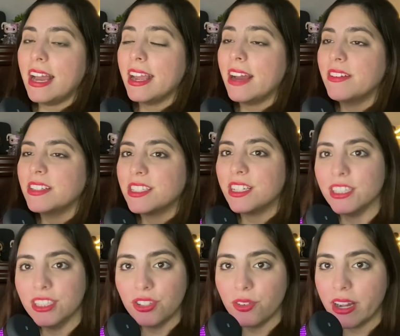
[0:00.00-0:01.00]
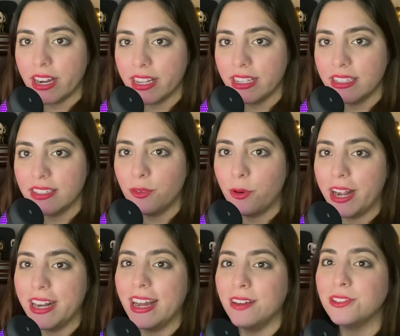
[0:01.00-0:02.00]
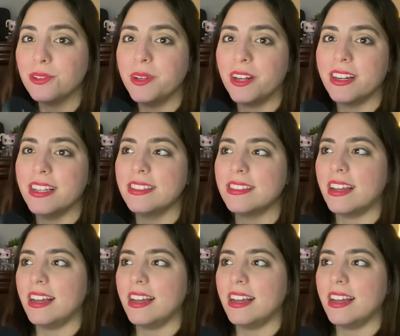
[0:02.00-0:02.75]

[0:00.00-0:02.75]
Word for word: I have a ton to edit right now, to be honest.